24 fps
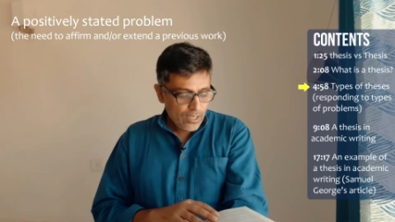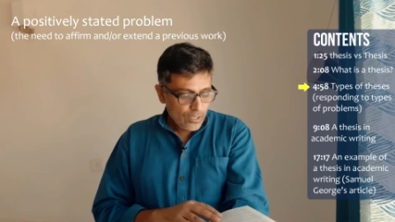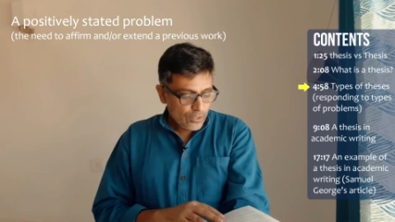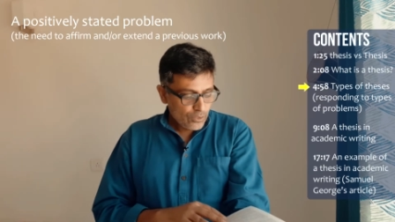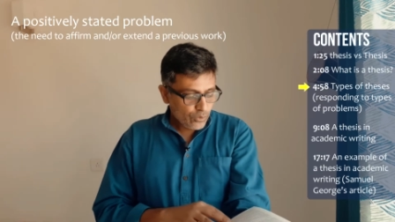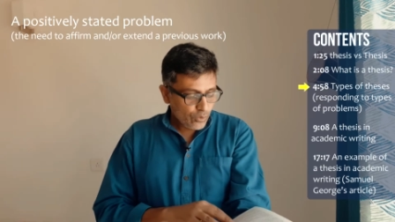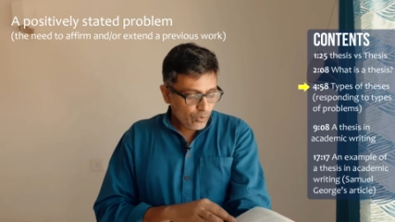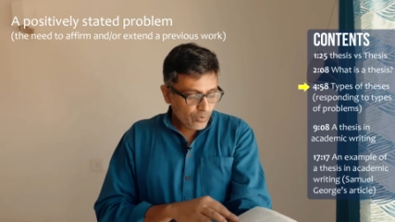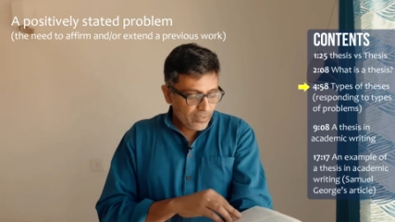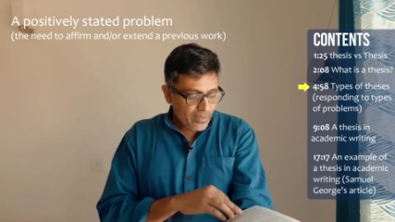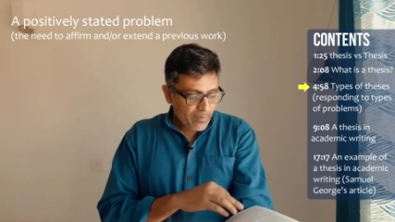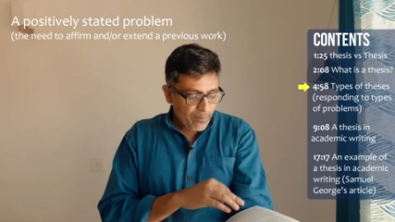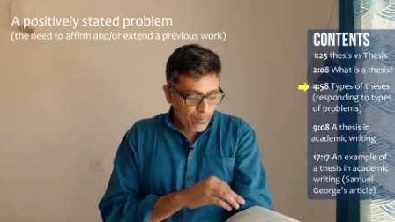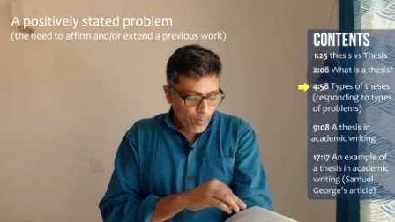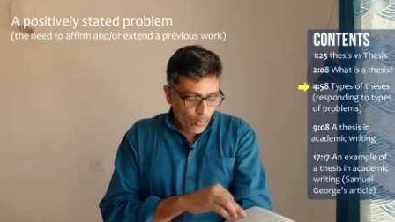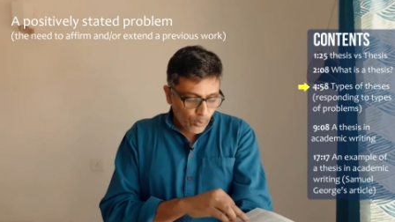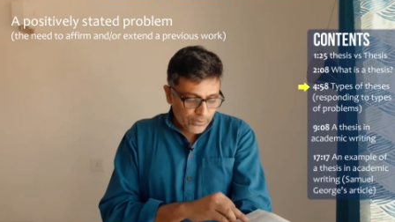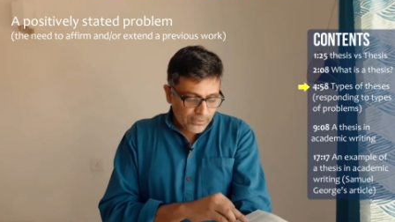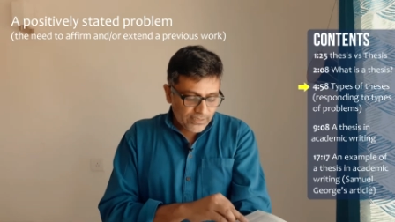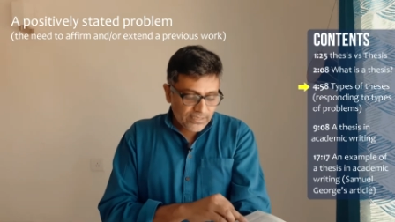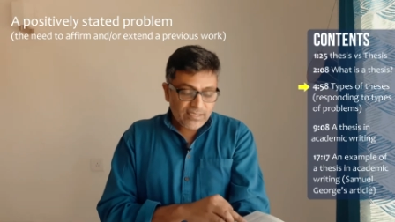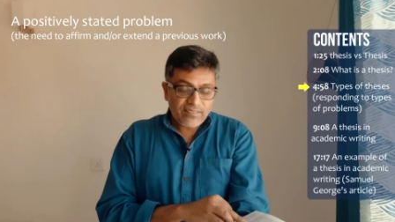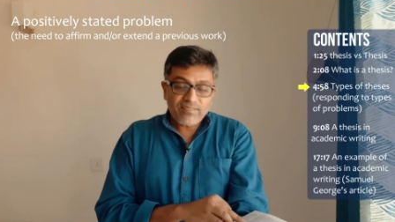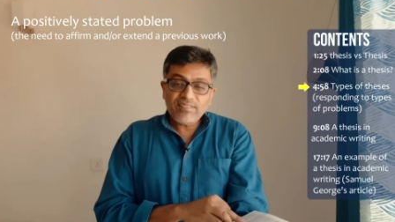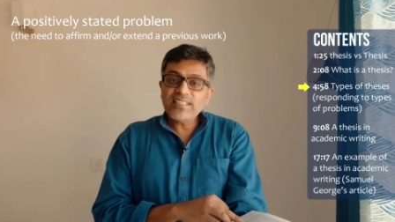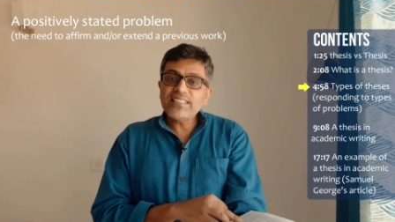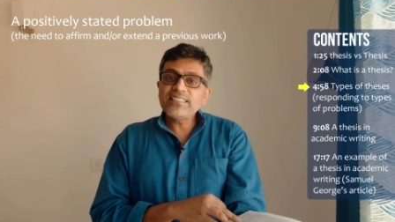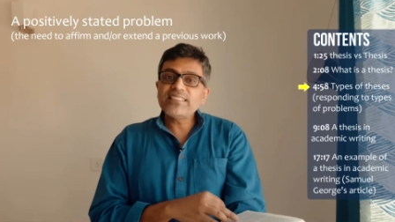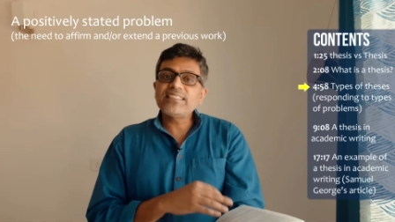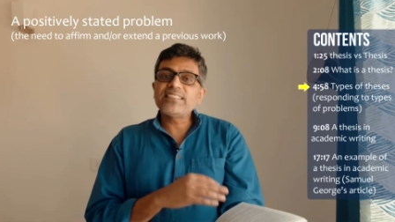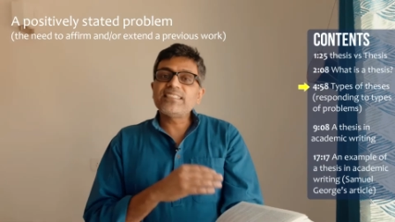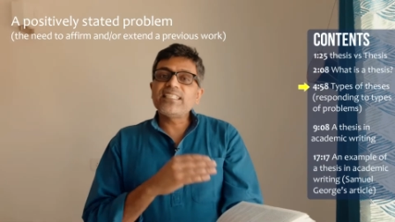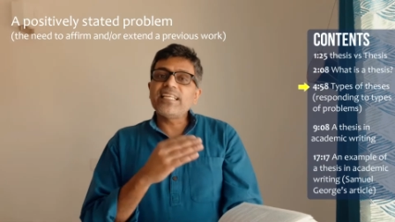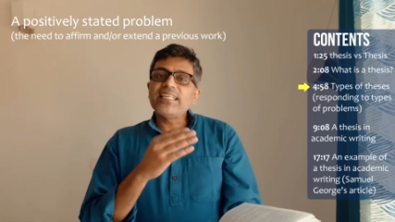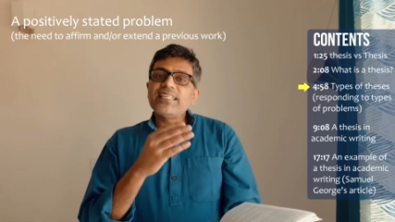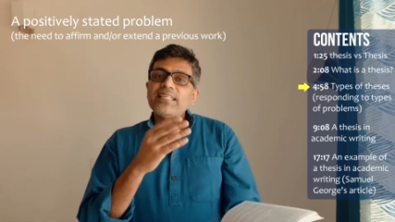So the positively
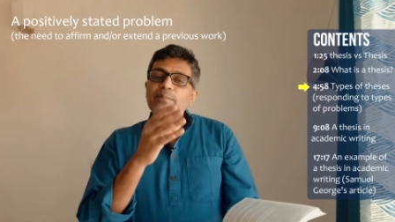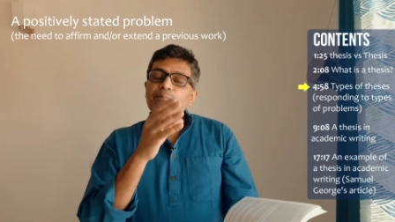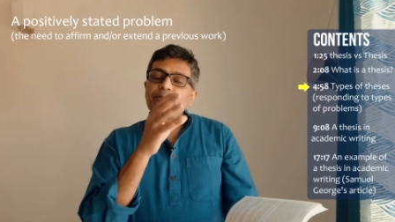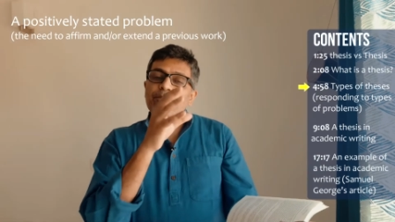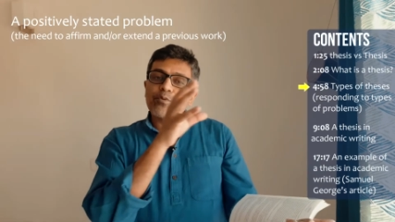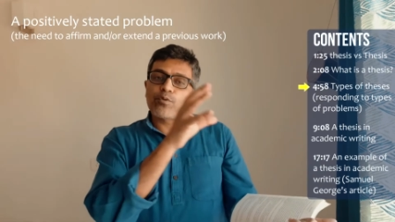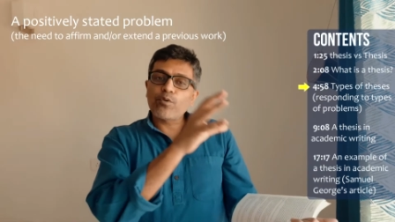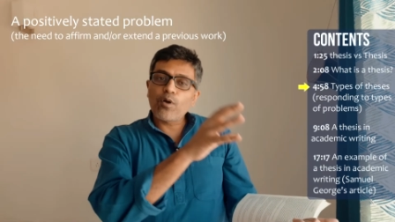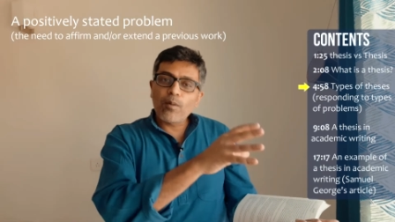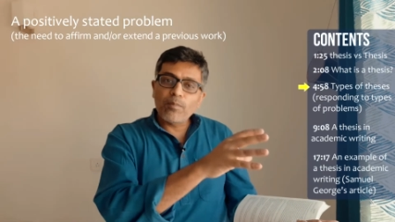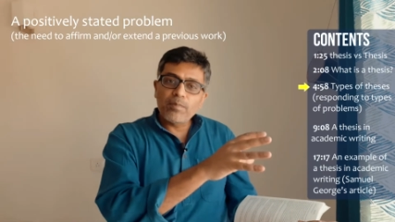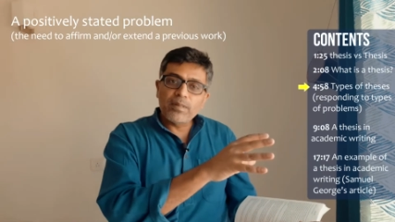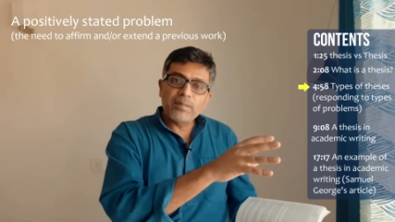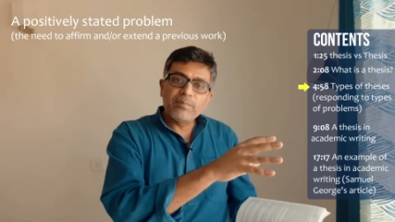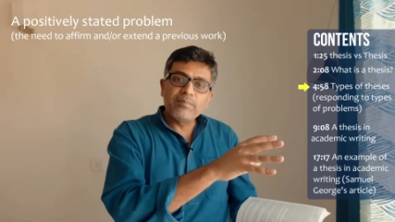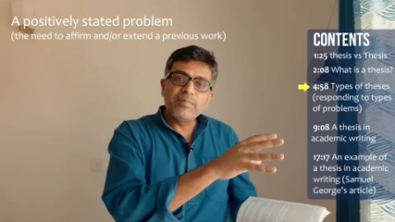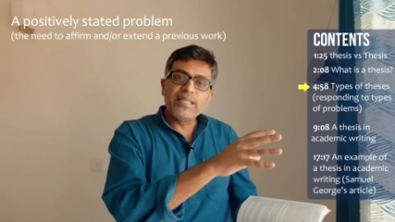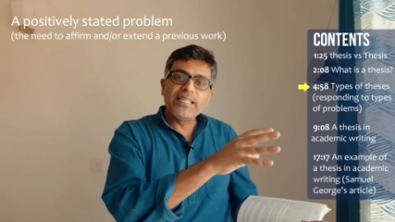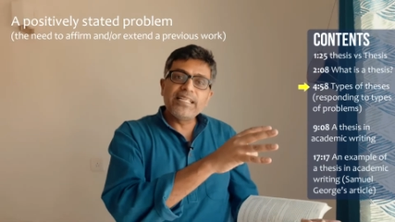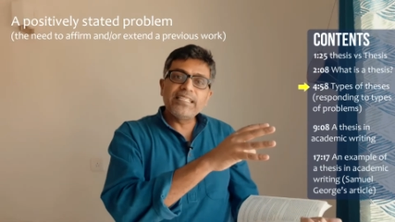stated problem